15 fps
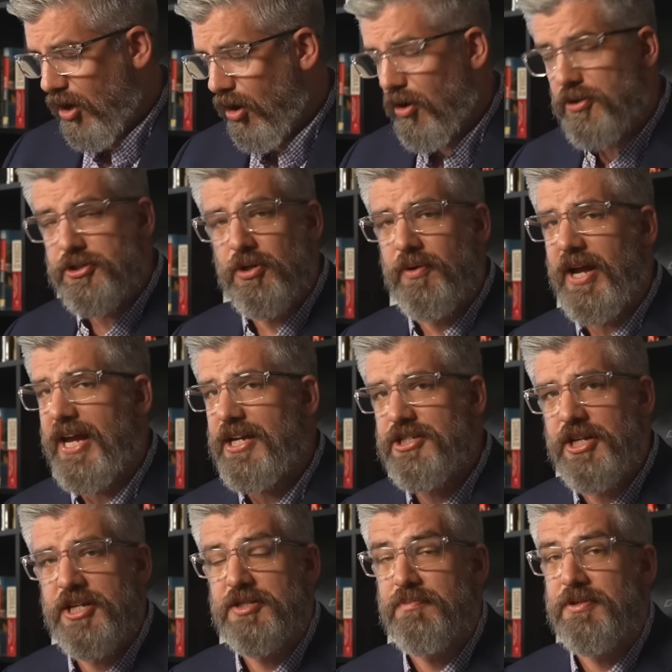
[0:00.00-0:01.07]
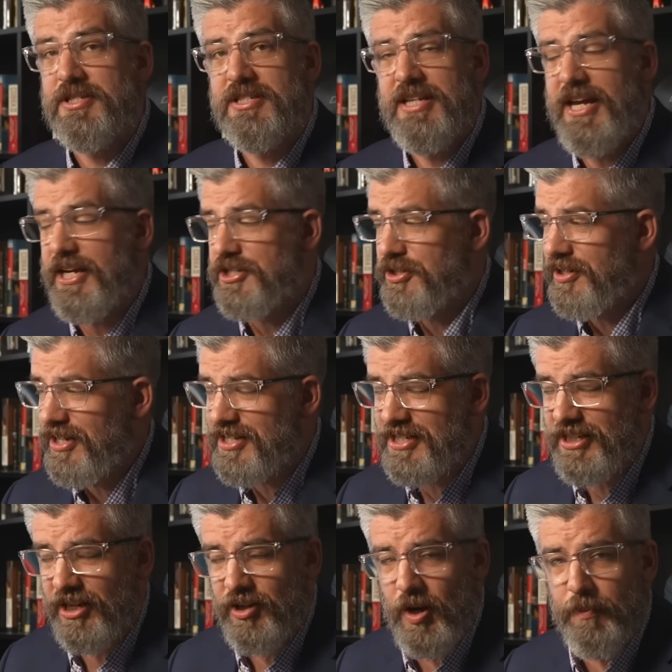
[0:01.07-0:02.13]
Also, AJ's mistakes. You're going to
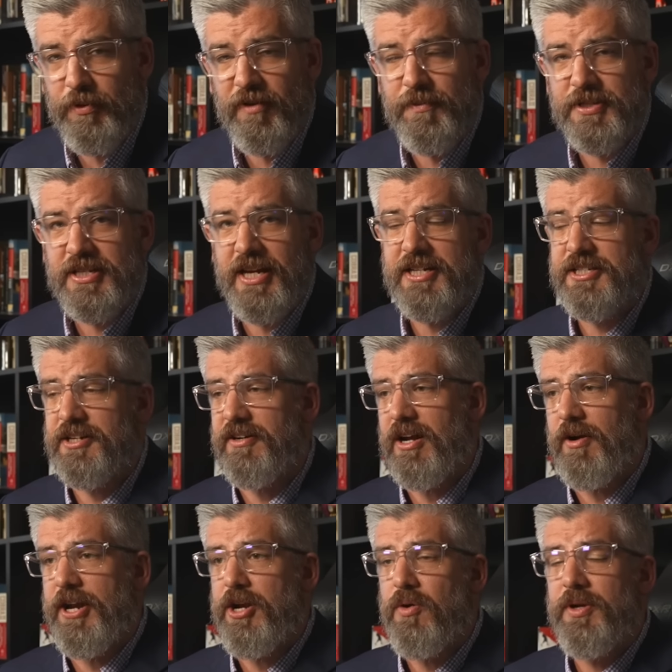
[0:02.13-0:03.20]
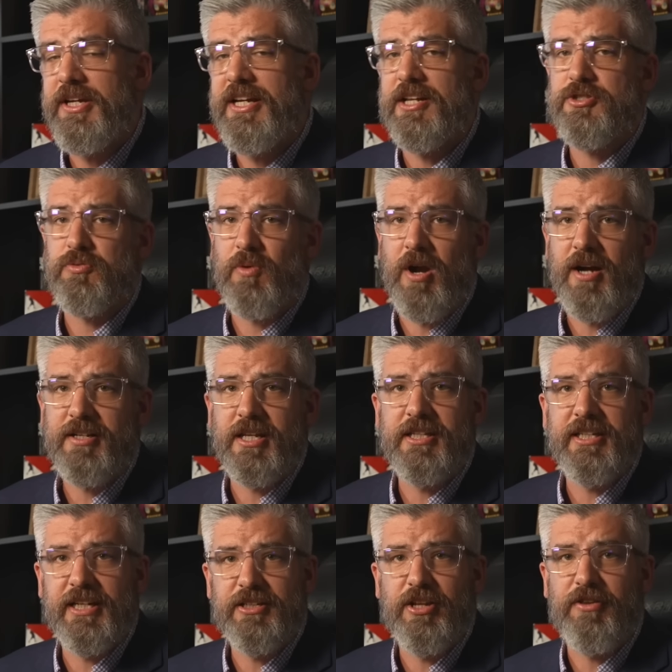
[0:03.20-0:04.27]
see a couple of mistakes here. Now, I know he gets rocked at
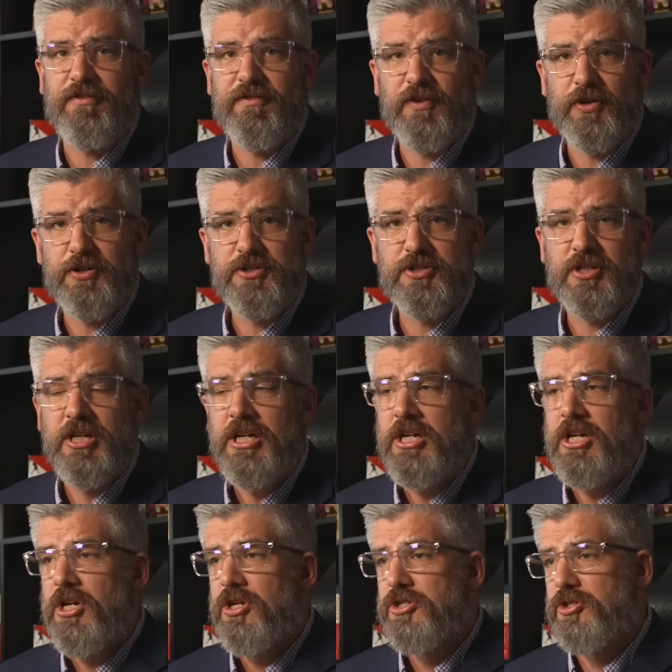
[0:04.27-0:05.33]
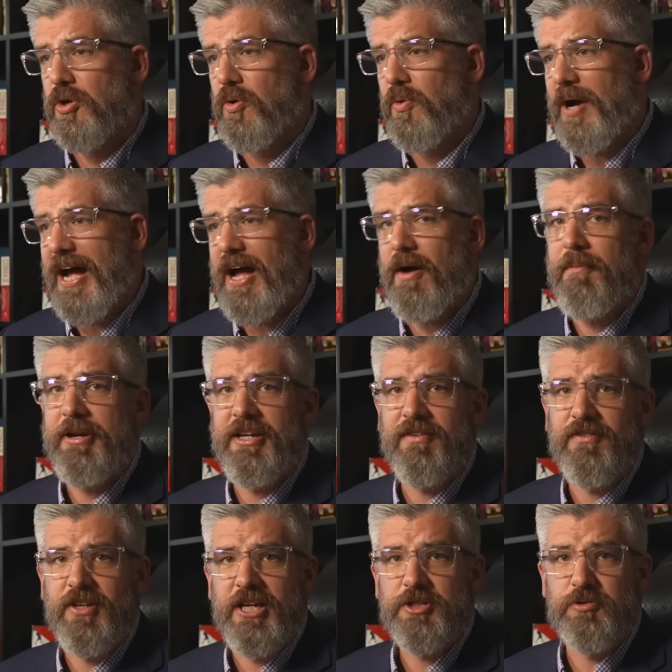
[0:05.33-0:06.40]
the end of the first, so how many
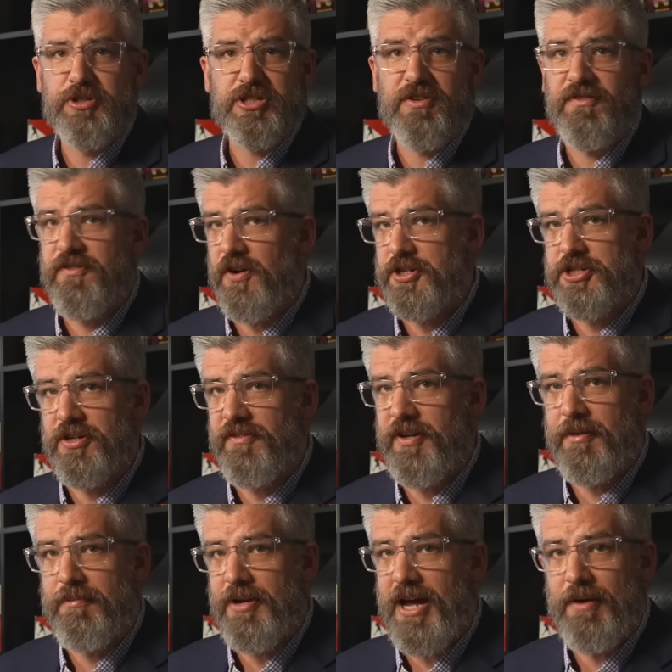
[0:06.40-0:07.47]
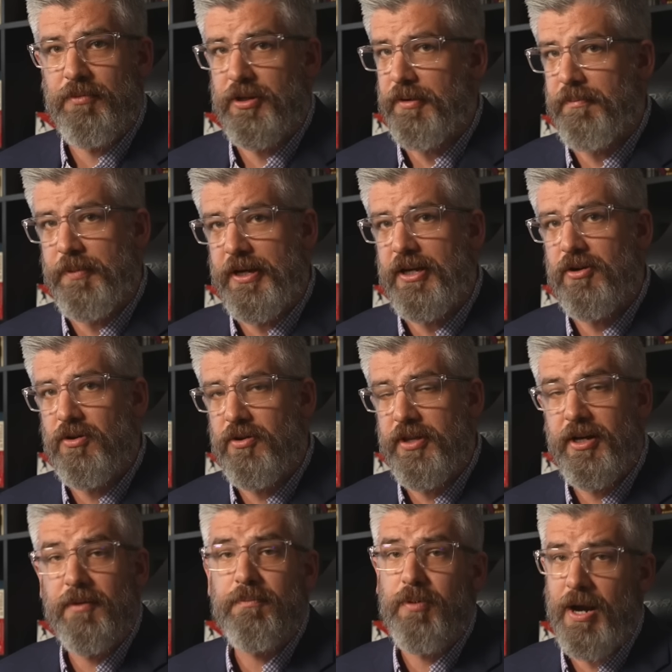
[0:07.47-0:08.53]
of these were just a function of him not really being all
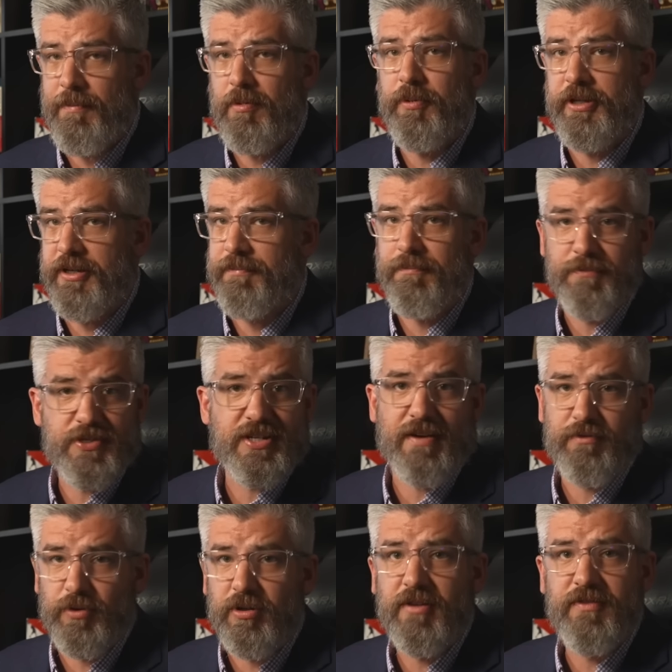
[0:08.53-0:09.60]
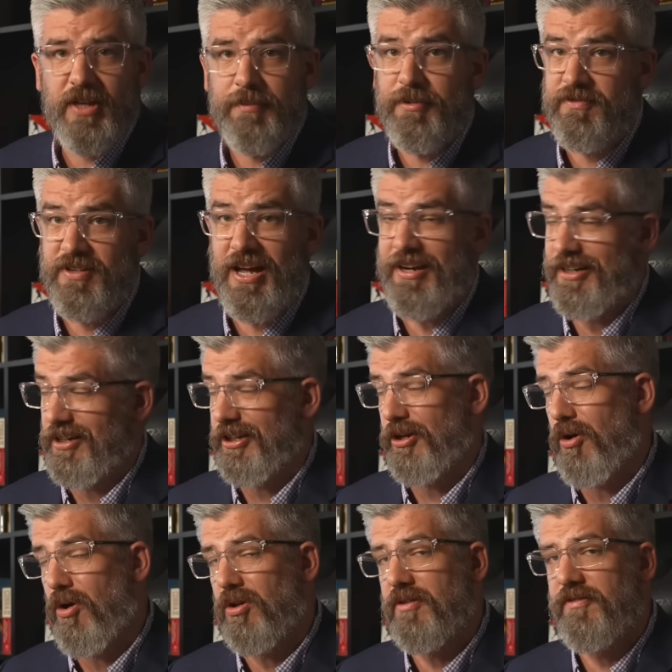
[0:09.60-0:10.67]
there? Probably several of them, if not nearly
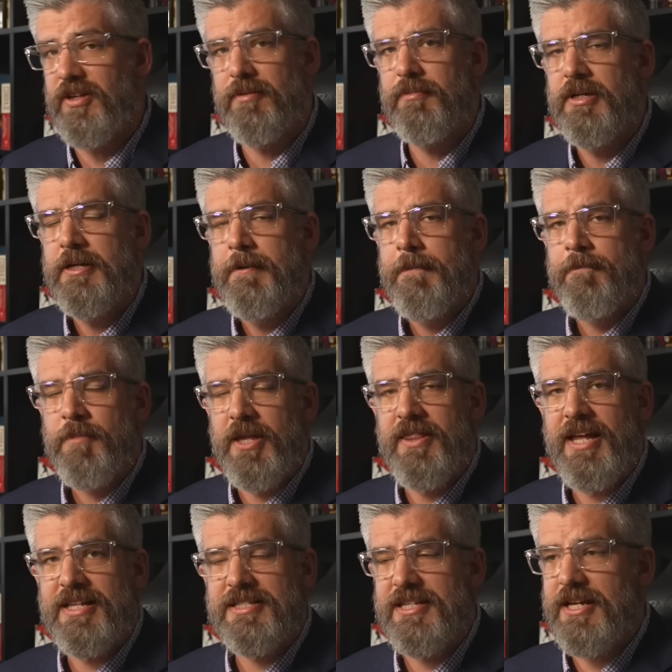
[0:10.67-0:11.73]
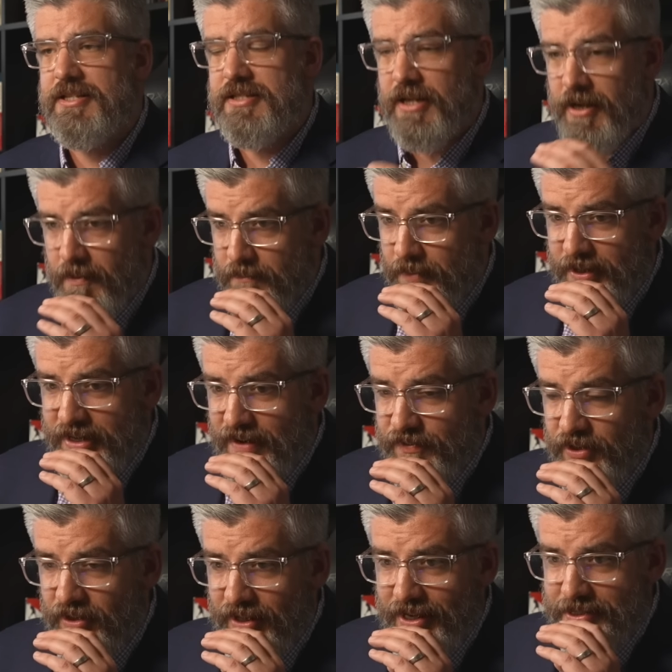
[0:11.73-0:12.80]
all of them in that sense. But
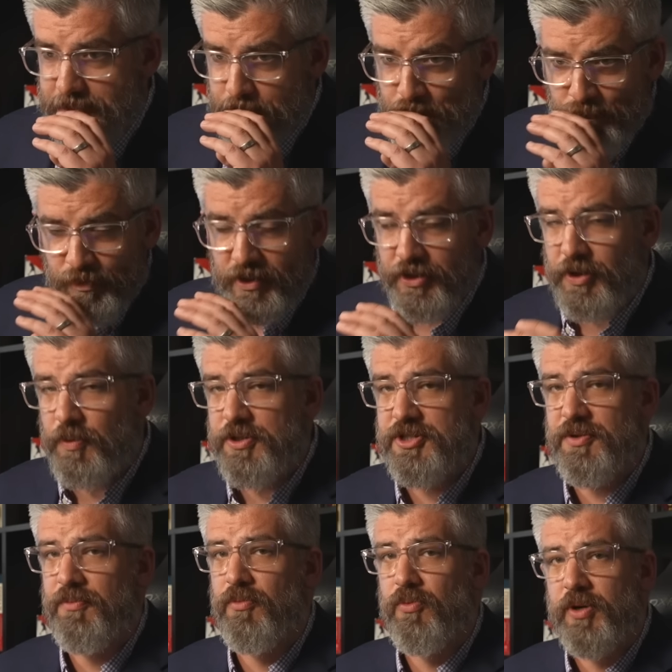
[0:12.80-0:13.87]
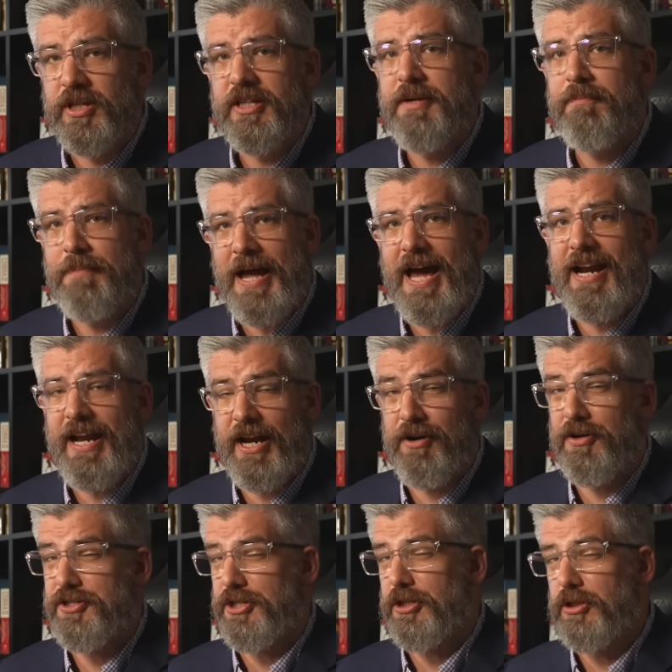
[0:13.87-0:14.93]
nevertheless, there were some really bad
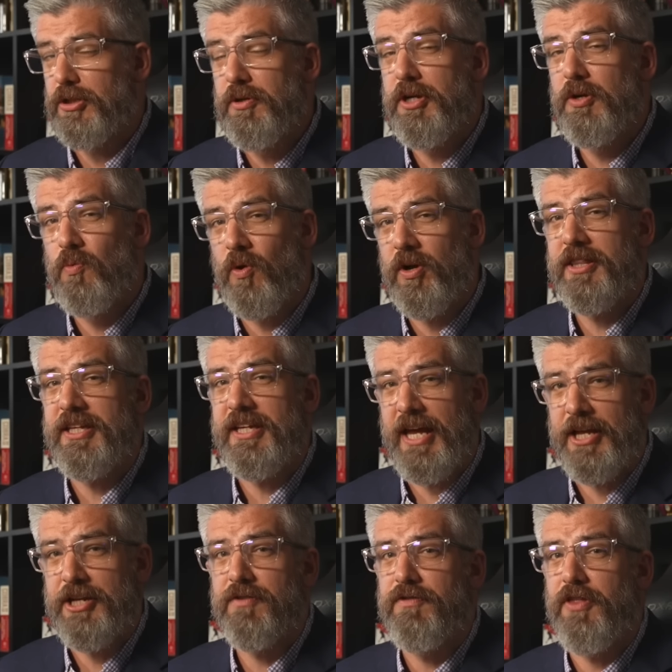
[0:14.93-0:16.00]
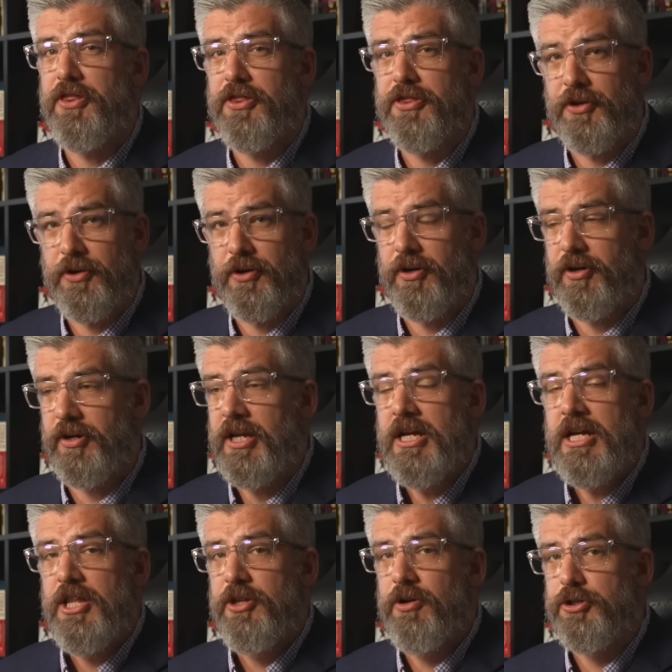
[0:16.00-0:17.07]
errors, including one at the end of the third.
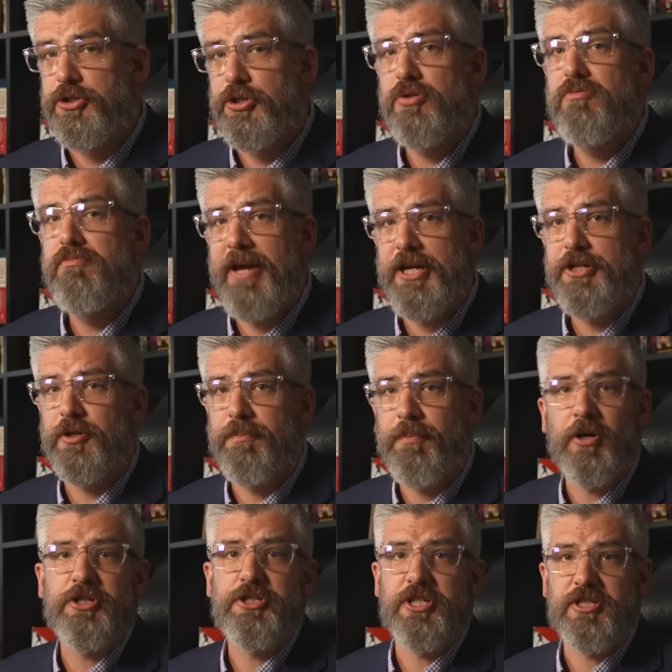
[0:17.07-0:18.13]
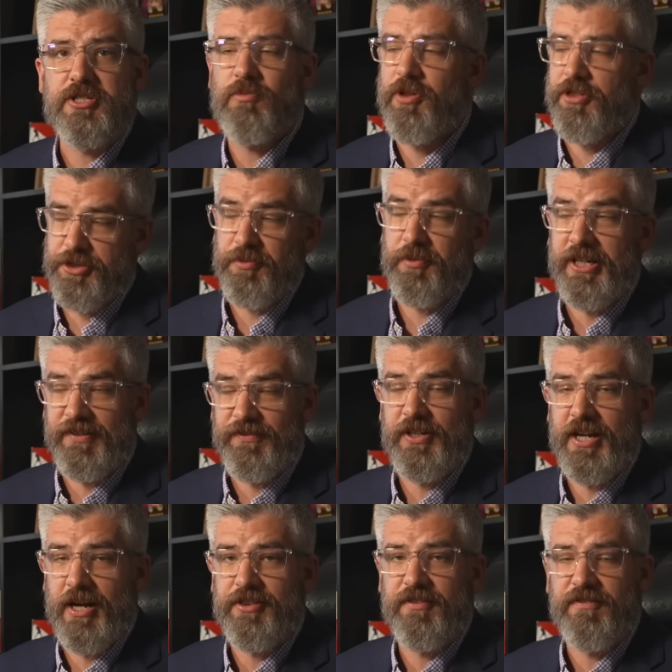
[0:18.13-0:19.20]
There are 2 major punches, well 3 if you
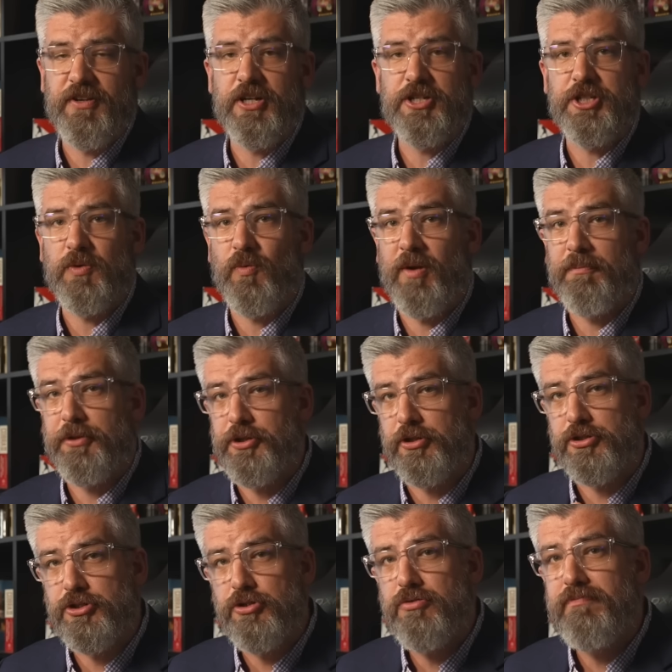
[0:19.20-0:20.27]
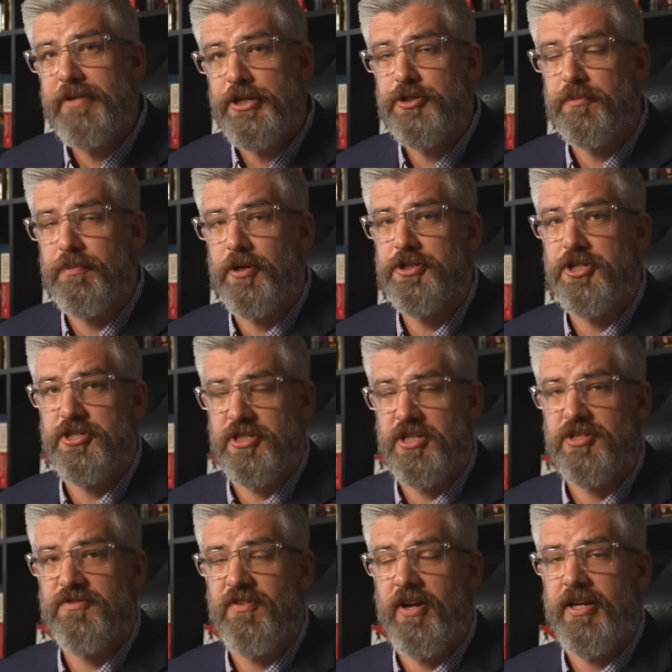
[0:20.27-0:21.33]
count the finishing one, but there's 2 major punches in
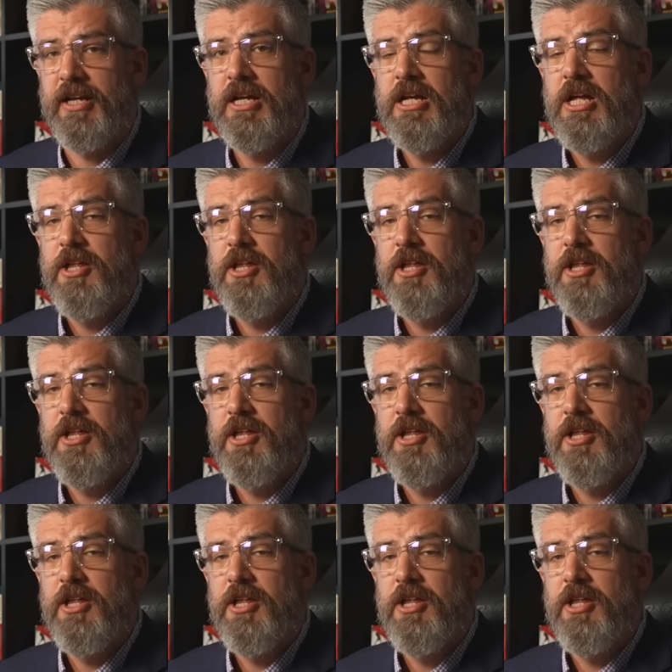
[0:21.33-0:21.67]
this fight.